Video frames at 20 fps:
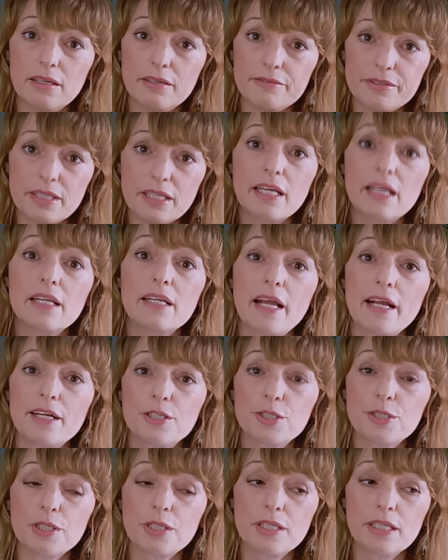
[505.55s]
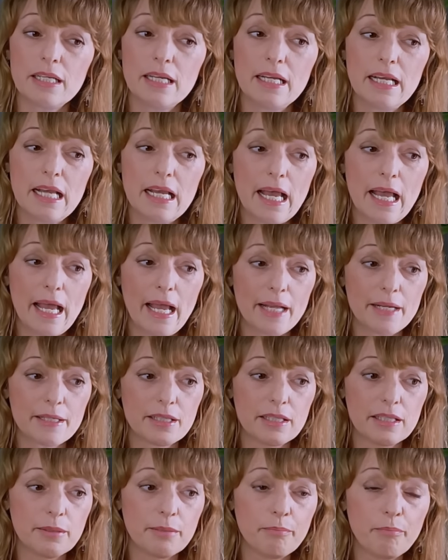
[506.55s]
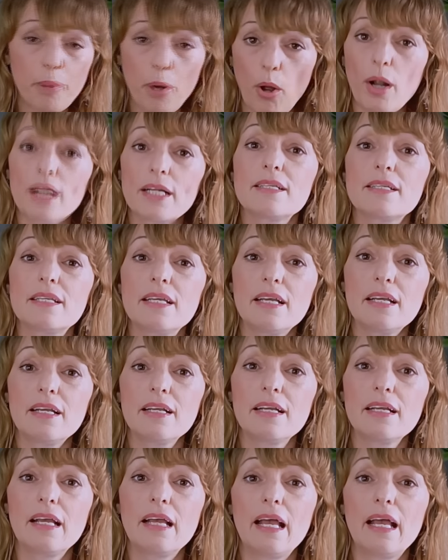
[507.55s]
of the connection and the bonding,